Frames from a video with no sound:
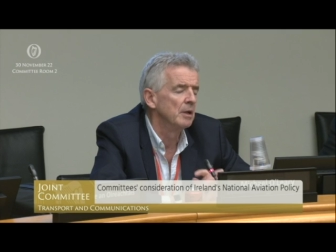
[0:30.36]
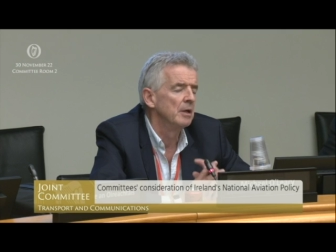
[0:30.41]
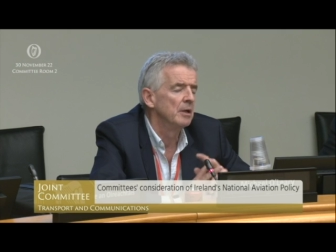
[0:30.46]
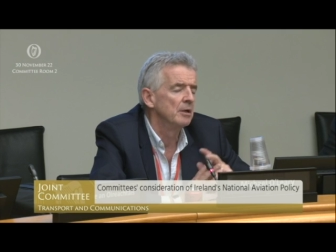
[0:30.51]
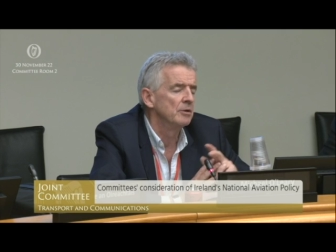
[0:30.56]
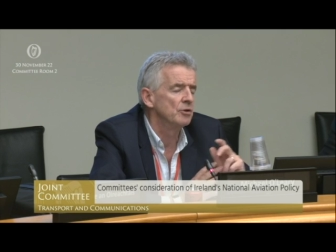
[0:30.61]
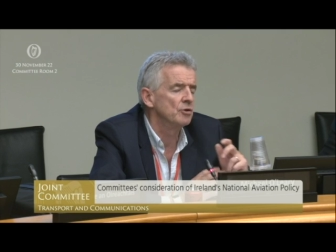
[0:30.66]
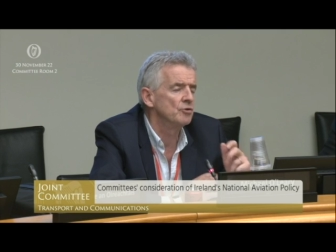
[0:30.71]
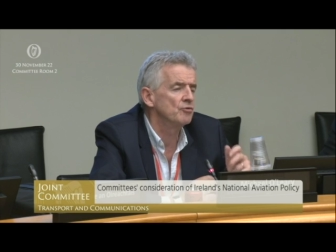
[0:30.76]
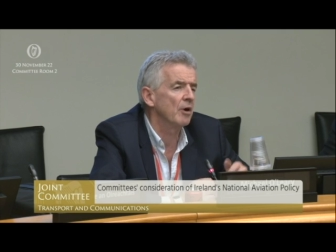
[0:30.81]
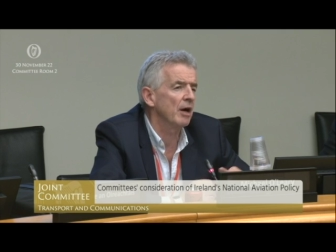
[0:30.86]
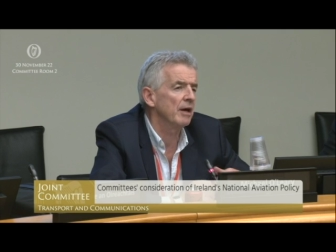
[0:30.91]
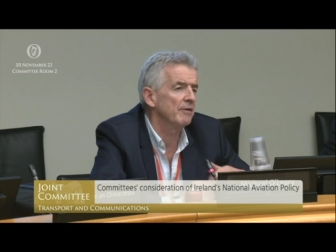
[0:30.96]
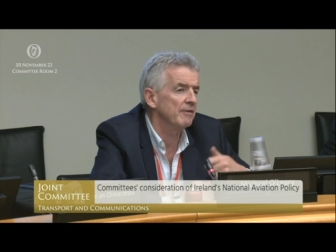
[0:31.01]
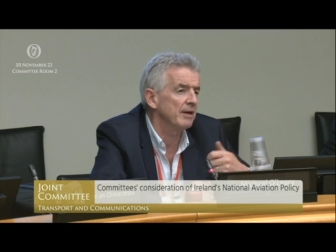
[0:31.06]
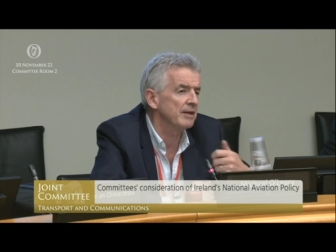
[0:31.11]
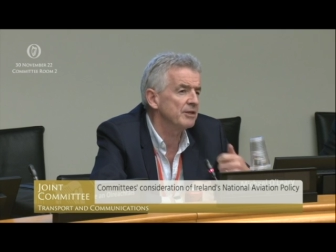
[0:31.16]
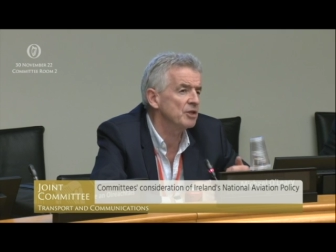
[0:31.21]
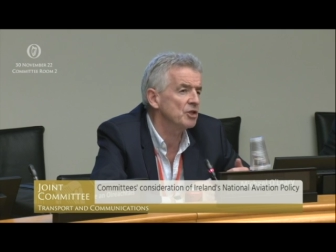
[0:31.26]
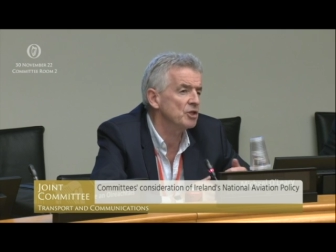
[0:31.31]
to
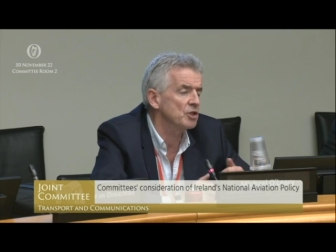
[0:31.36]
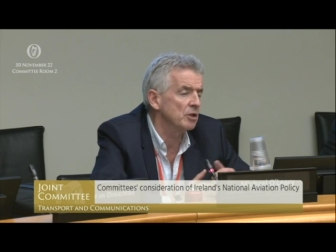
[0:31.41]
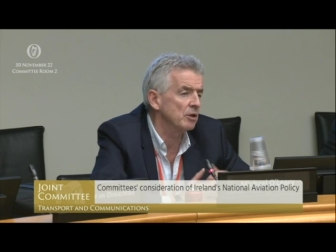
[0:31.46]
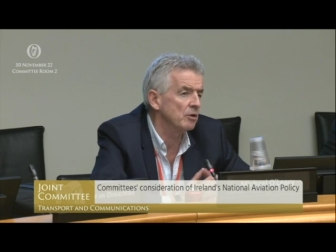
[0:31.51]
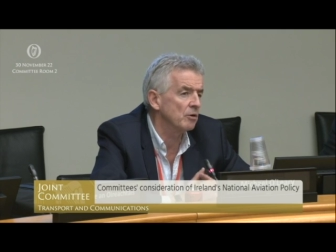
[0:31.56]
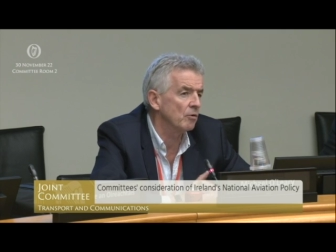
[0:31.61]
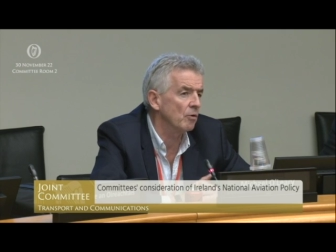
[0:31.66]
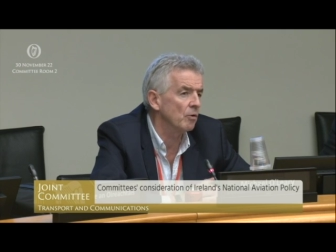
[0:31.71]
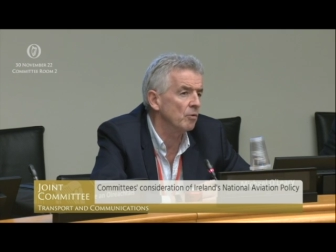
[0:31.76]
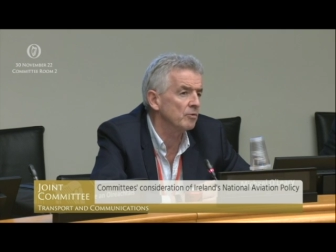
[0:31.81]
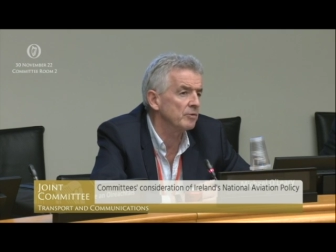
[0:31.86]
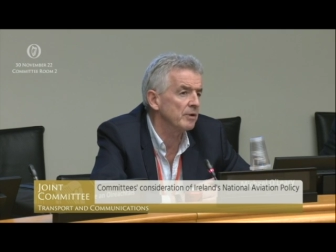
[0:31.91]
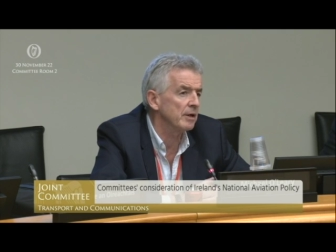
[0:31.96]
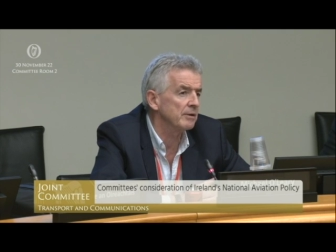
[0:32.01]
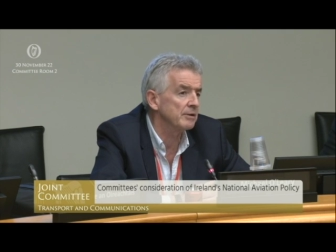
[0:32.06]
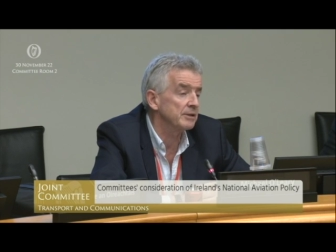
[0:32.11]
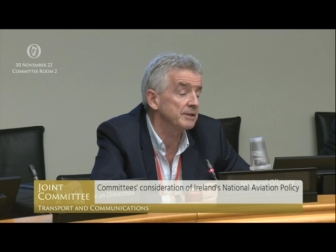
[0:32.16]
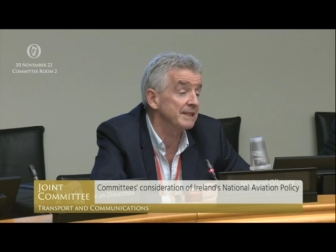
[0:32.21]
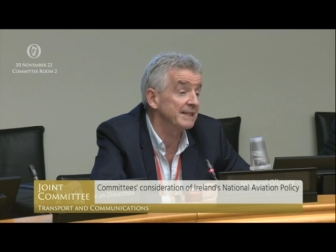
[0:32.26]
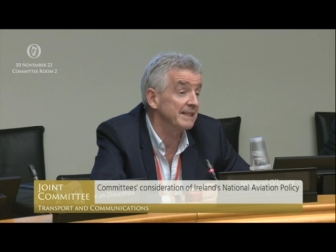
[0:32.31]
drive additional growth,
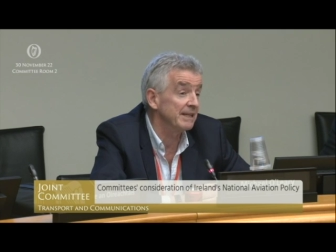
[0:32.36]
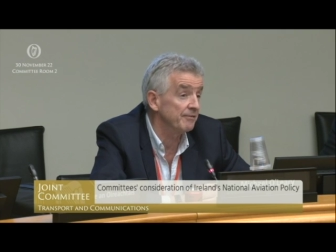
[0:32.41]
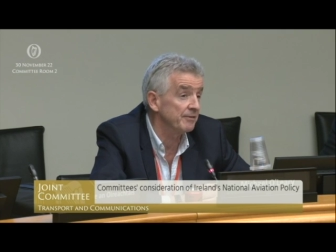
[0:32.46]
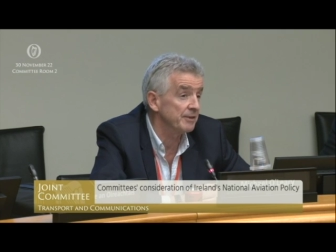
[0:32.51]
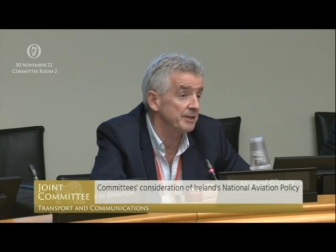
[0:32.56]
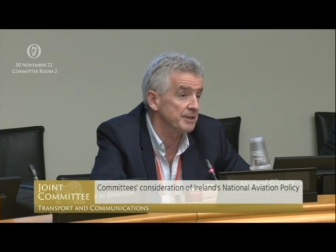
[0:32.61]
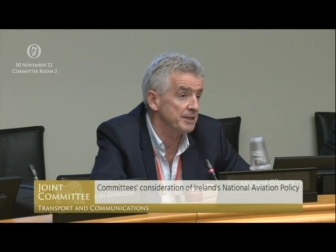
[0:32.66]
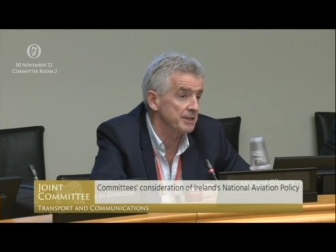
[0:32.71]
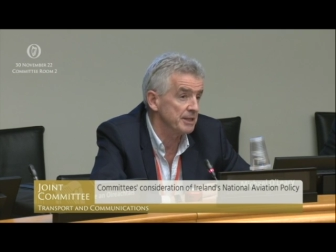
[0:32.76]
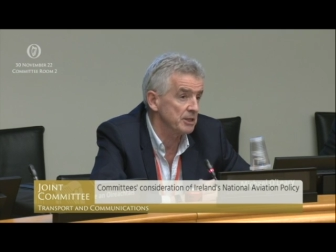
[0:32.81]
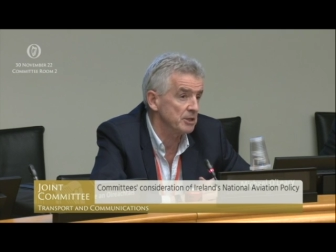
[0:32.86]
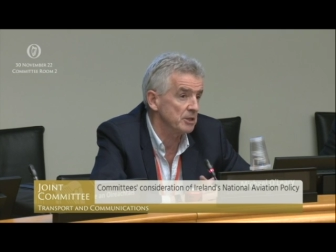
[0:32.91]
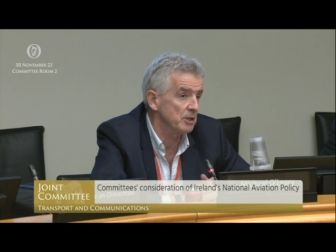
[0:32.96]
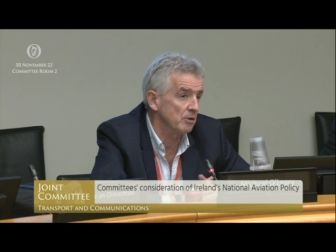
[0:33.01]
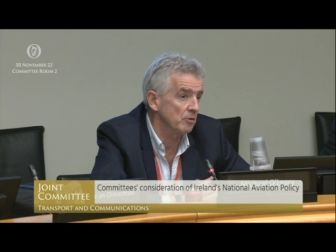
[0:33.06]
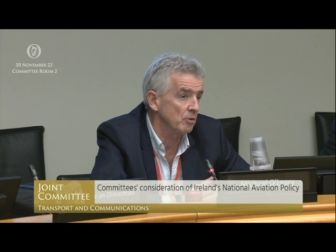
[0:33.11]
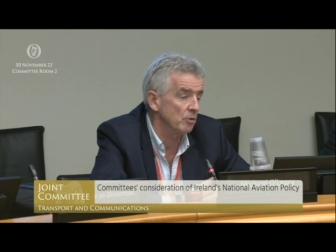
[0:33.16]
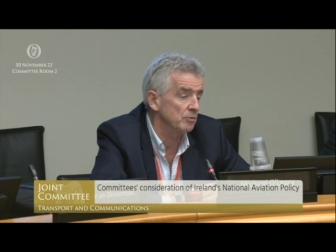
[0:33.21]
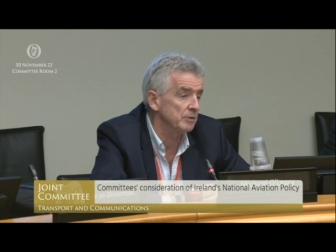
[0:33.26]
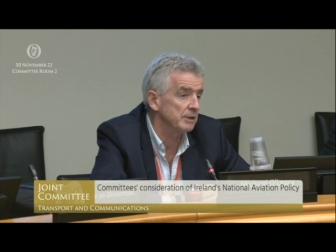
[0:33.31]
uh, significant
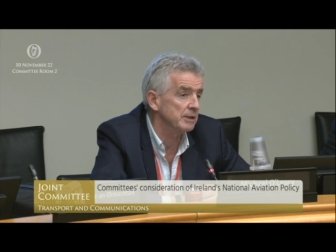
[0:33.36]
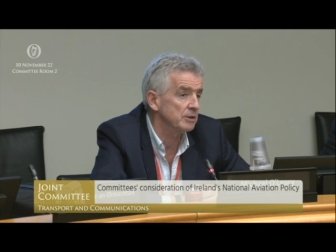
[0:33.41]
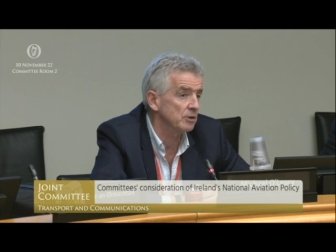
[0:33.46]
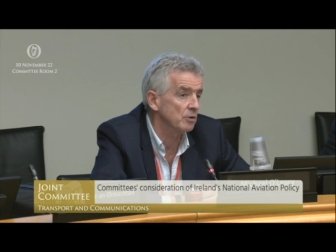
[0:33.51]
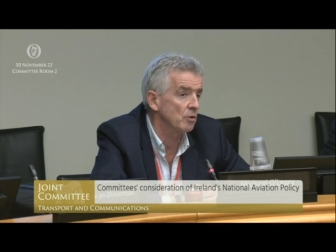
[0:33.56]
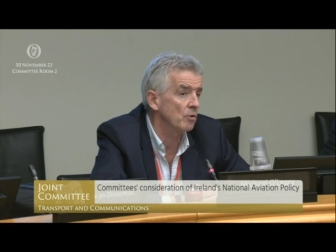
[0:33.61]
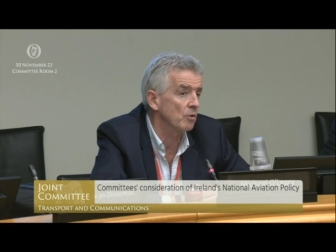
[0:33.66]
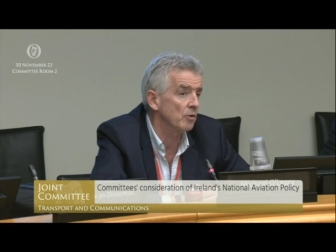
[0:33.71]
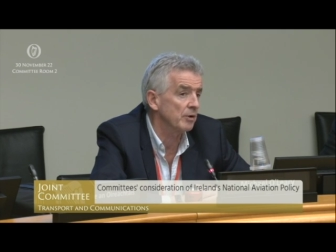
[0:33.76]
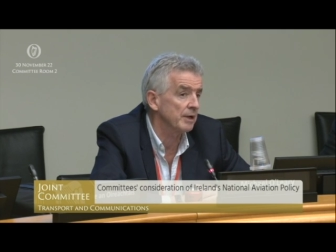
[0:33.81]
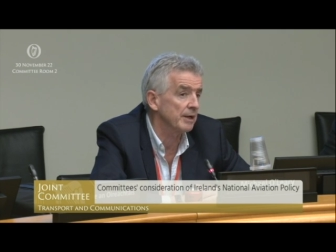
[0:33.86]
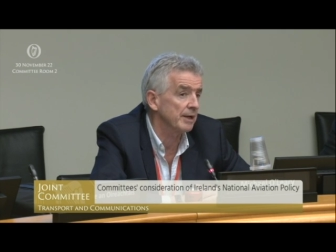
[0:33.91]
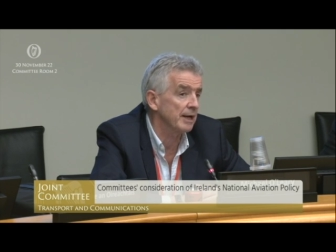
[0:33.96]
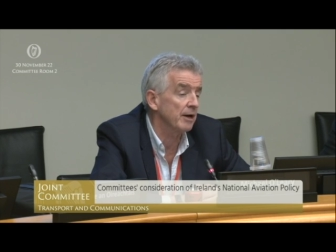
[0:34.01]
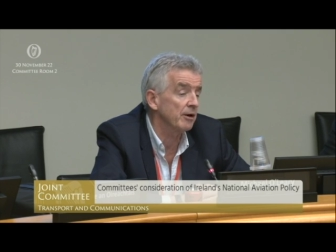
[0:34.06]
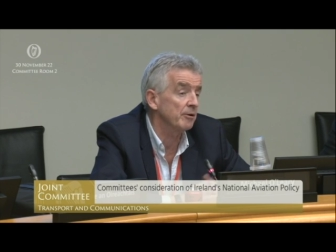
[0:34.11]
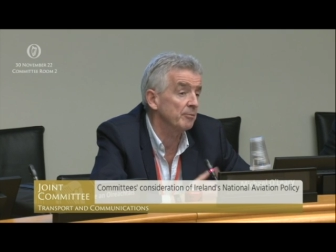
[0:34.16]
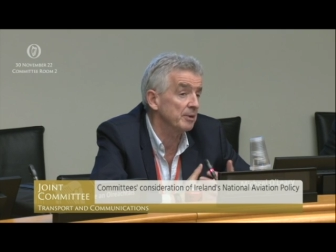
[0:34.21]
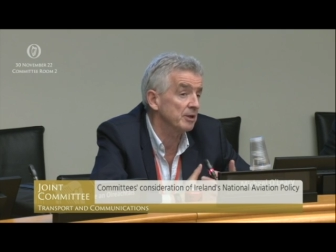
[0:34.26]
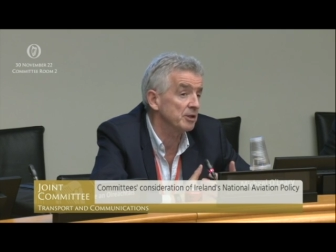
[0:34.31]
additional growth into Cork and
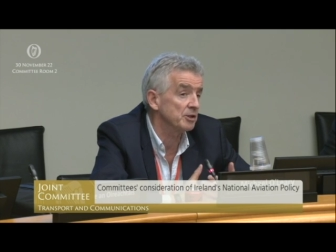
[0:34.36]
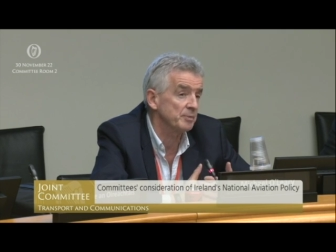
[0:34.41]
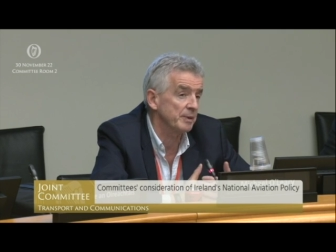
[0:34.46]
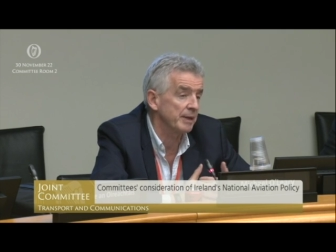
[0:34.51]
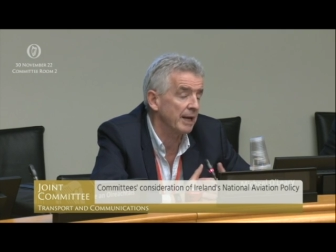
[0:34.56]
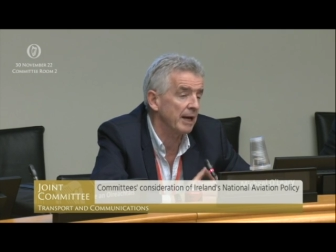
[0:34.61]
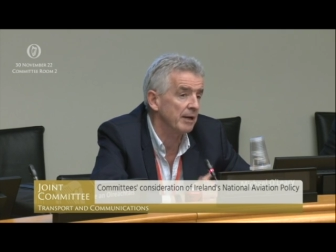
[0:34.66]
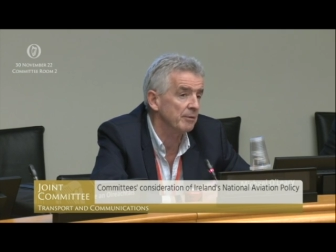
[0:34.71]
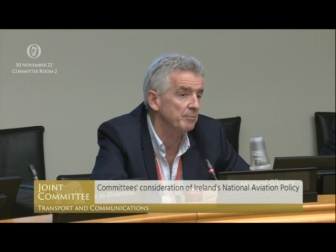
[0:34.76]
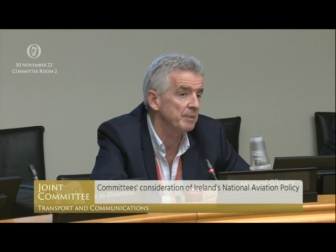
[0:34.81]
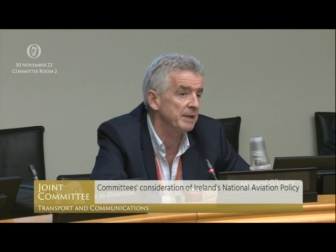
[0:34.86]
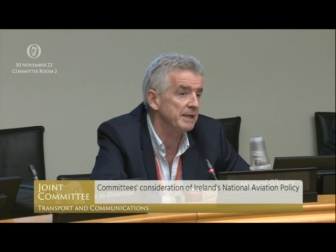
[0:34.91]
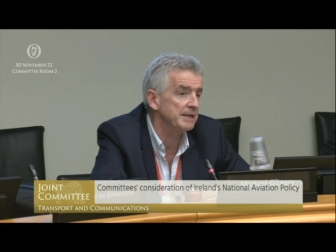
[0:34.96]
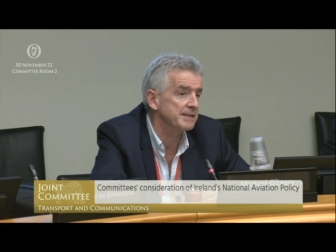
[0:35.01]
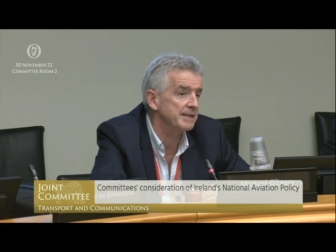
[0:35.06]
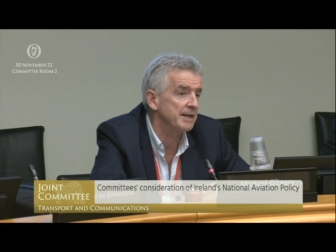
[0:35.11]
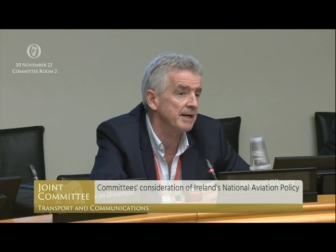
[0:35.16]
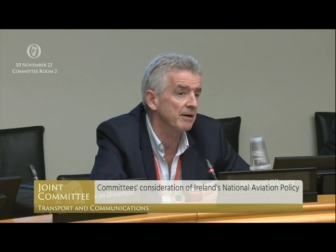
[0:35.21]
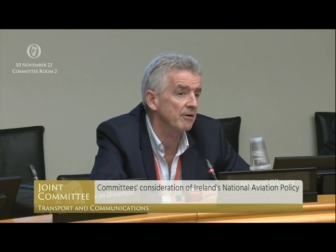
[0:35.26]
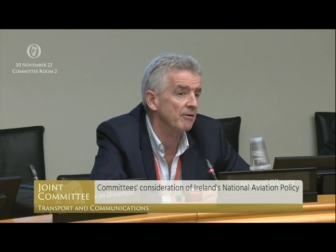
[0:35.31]
Kerry because we can't
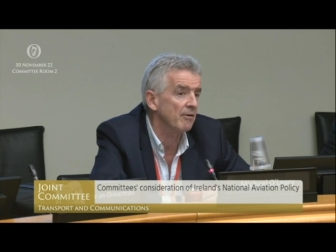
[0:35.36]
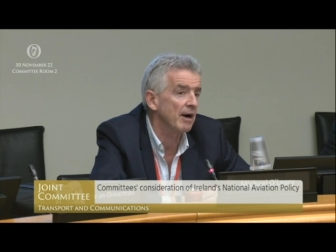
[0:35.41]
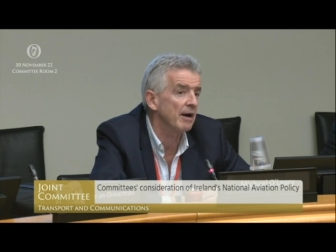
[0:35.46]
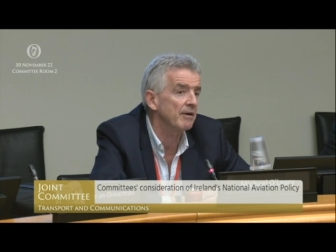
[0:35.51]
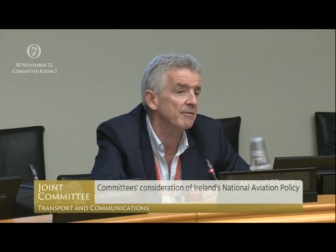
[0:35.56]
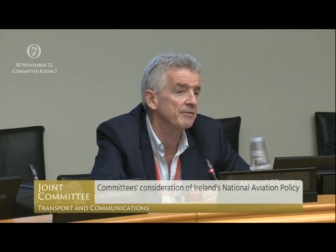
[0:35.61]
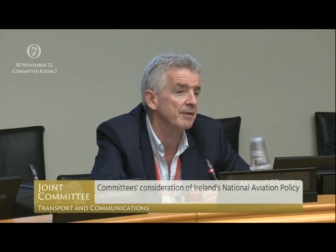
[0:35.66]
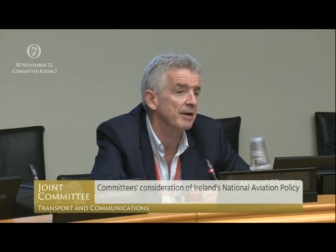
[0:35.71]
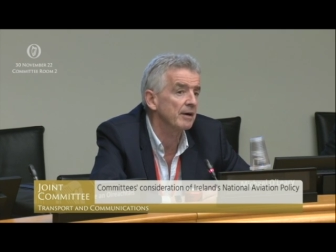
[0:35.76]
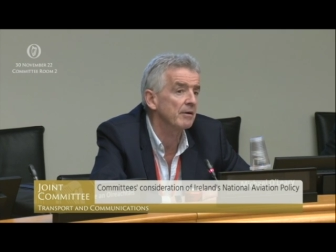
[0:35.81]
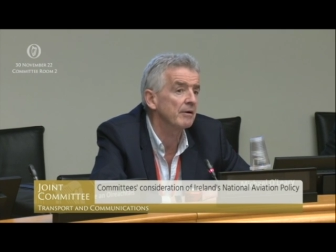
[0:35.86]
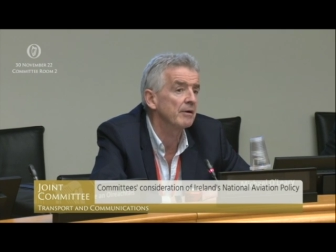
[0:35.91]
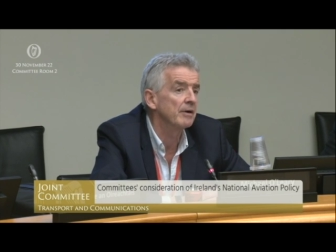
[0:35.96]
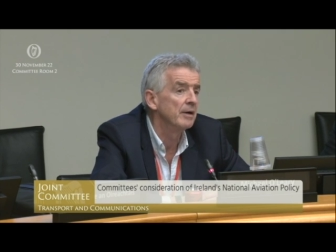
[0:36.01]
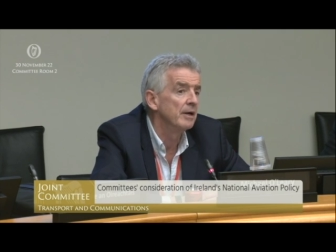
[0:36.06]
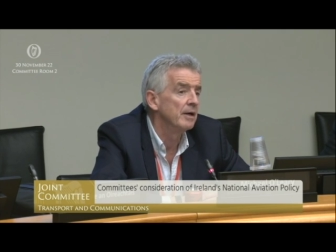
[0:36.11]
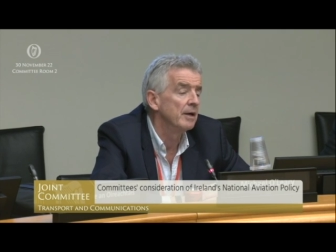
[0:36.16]
base aircraft there.